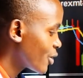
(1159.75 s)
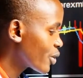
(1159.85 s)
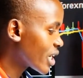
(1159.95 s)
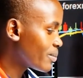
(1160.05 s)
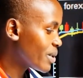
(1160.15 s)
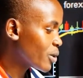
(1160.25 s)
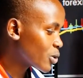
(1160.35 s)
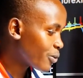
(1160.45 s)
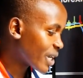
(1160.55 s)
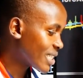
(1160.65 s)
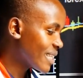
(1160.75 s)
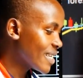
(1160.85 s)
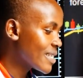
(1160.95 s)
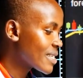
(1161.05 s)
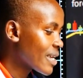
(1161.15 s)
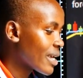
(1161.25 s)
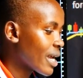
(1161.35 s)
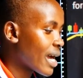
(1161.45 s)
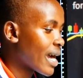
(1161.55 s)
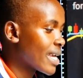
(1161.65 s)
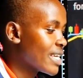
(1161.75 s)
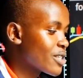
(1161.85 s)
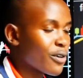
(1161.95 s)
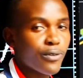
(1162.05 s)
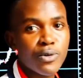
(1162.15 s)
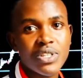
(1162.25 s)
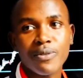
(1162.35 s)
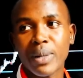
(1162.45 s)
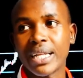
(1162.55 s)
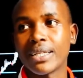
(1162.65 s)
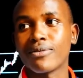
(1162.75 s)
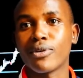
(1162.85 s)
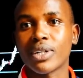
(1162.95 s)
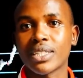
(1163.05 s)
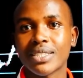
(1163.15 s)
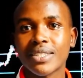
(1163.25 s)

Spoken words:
You can be able to fight this ease of losing money in forex.